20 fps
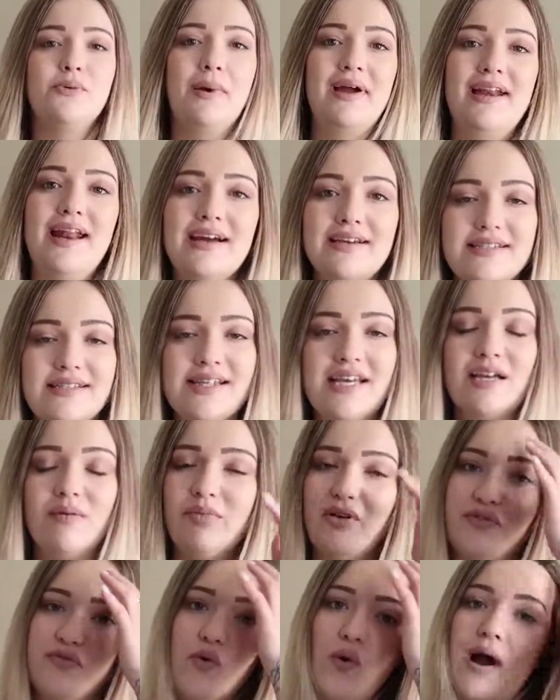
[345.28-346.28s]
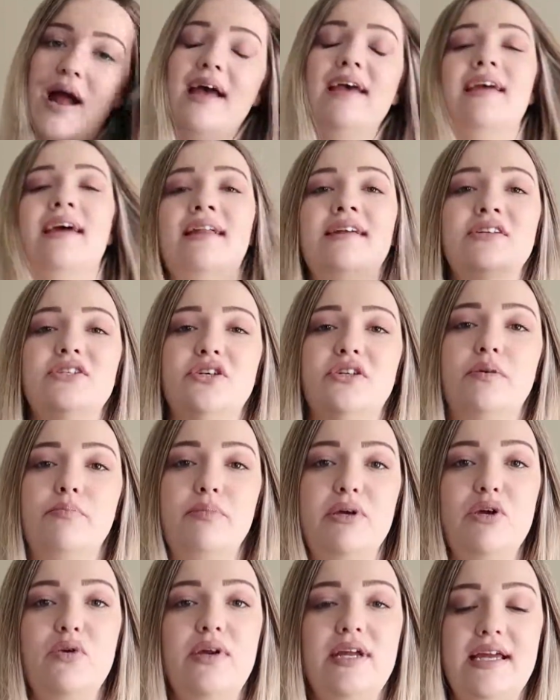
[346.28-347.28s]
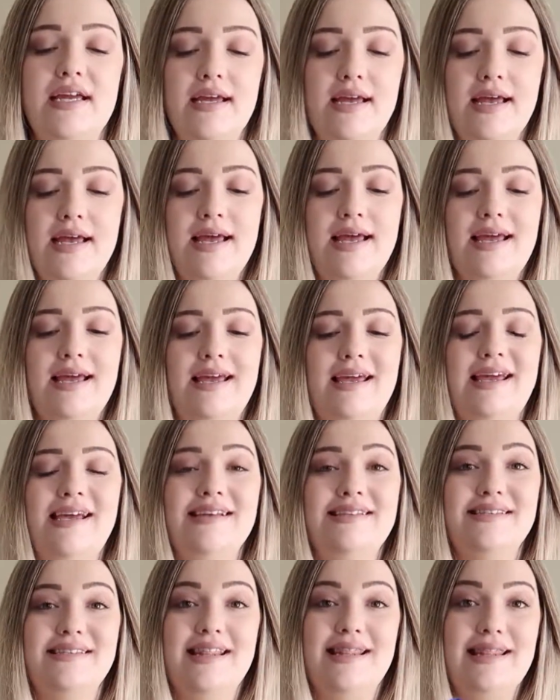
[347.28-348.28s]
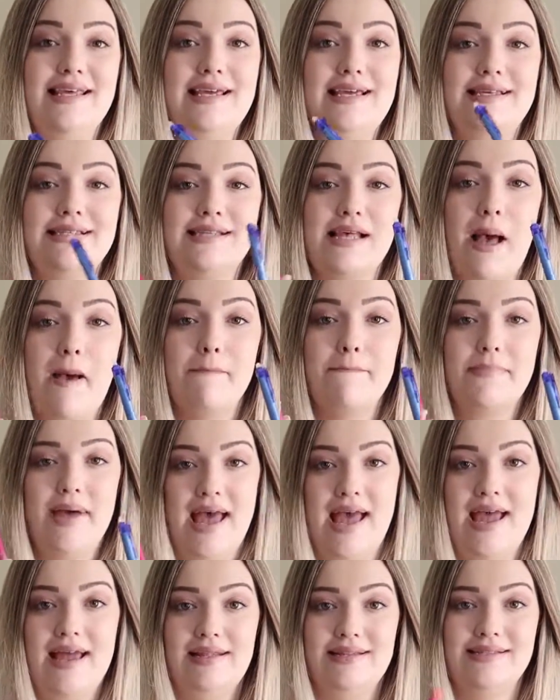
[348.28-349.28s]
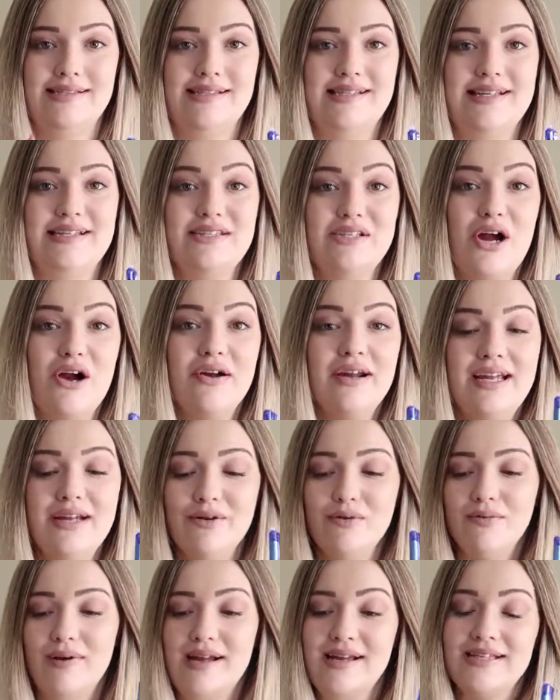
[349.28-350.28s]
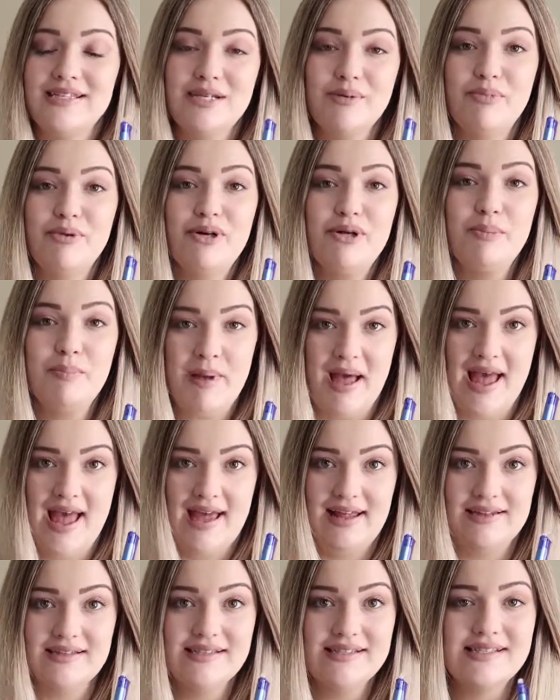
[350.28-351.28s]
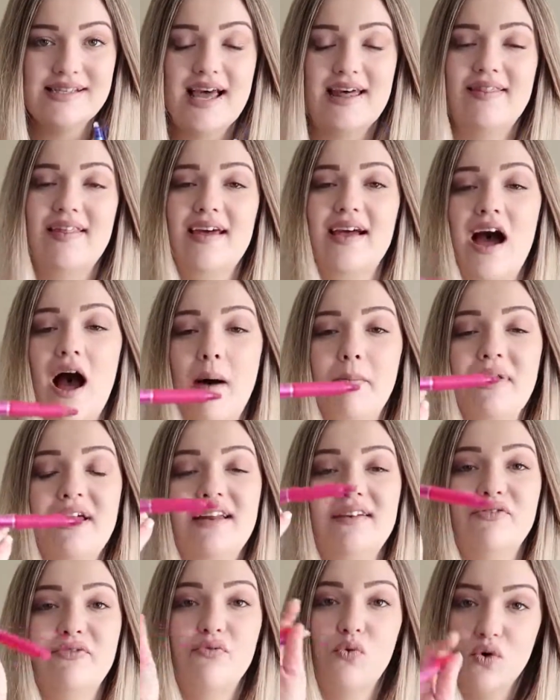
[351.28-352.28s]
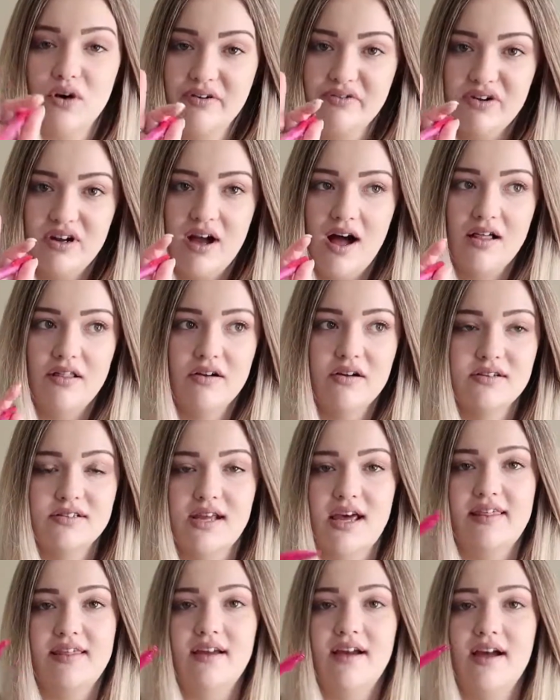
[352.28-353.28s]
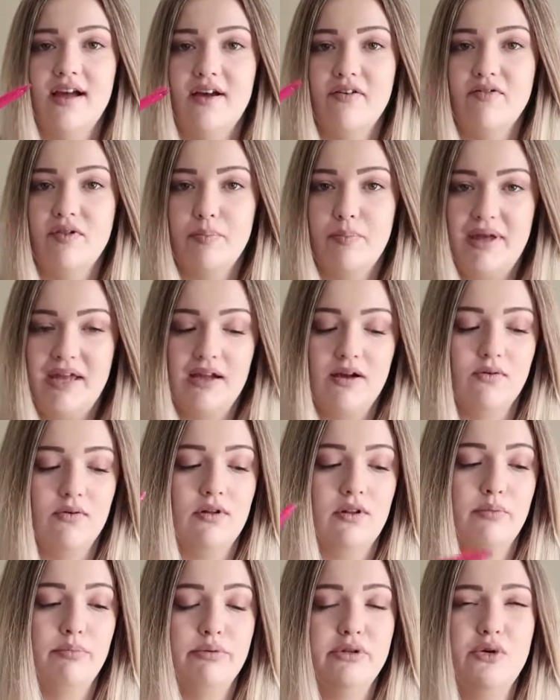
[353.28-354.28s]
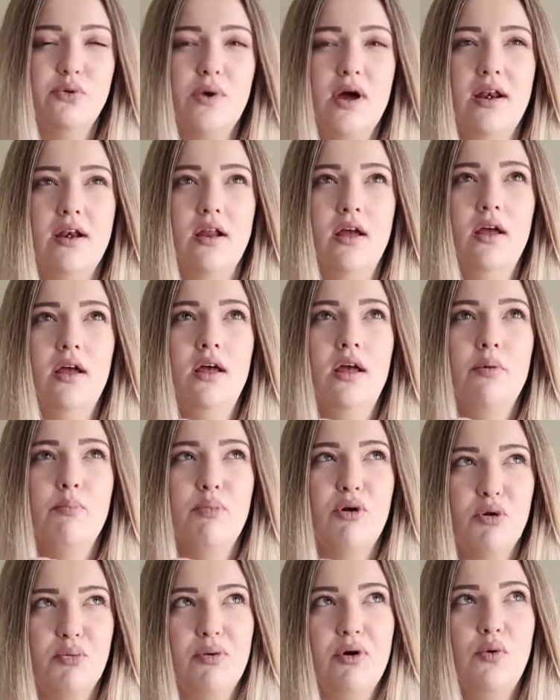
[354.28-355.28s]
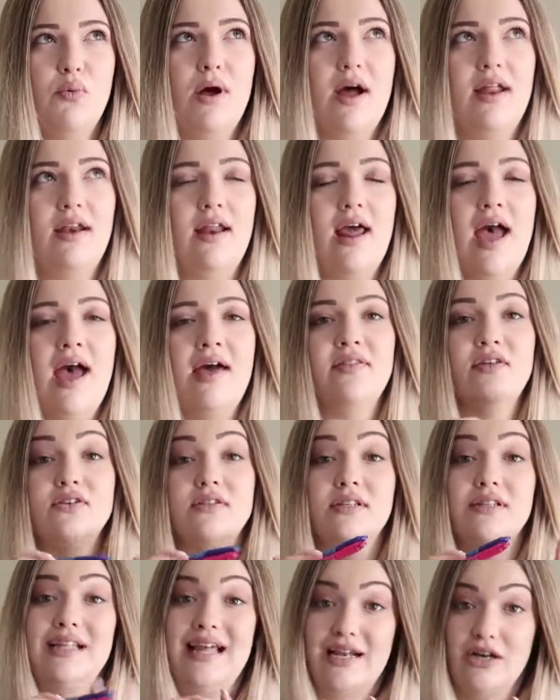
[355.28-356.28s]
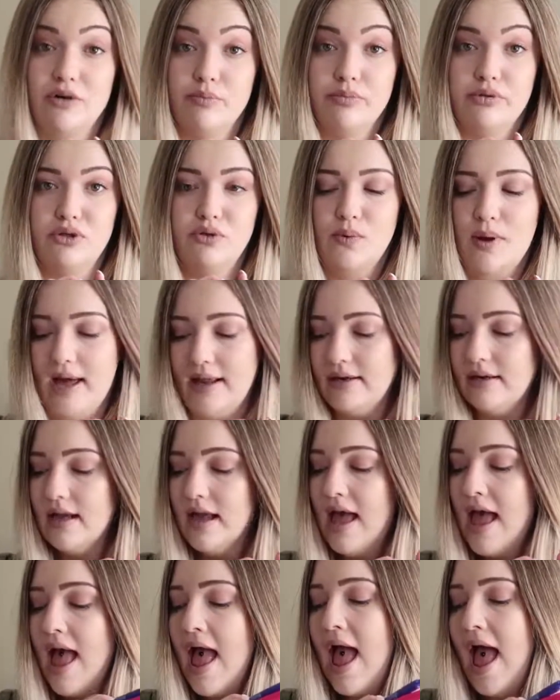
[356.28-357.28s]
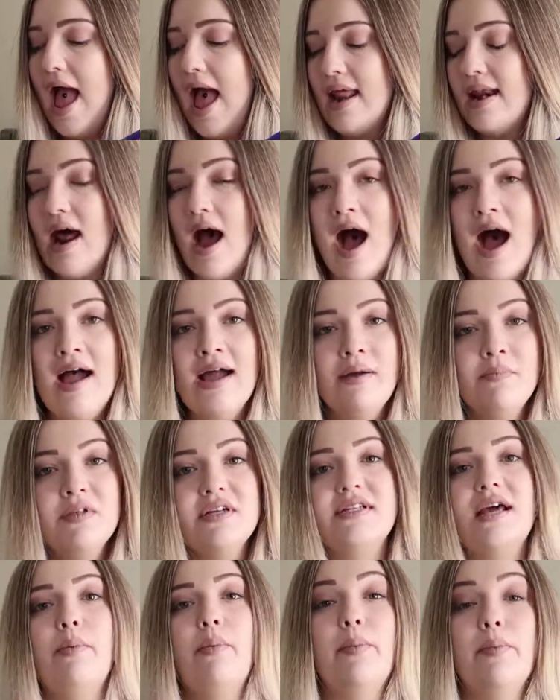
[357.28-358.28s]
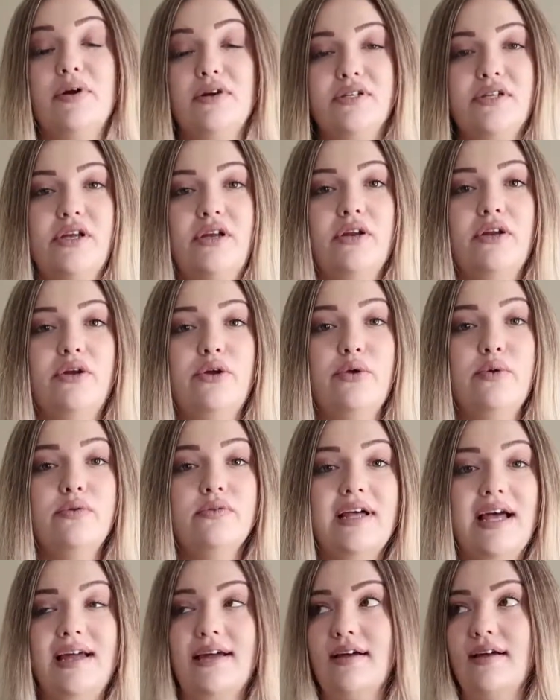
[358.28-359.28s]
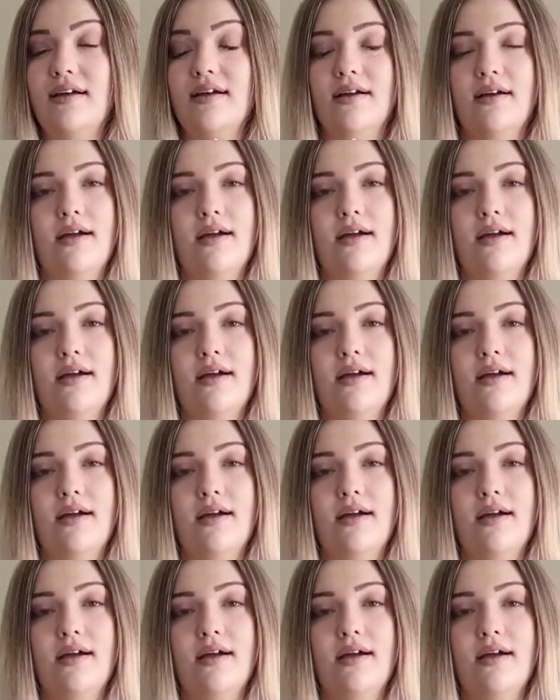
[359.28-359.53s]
so my next thing before I get into the beauty is these pens. These are erasable pens and they come in 4 different colors. I think I have the pink one, the blue one, purple one, and there's a lighter blue one. And I am the type of person who like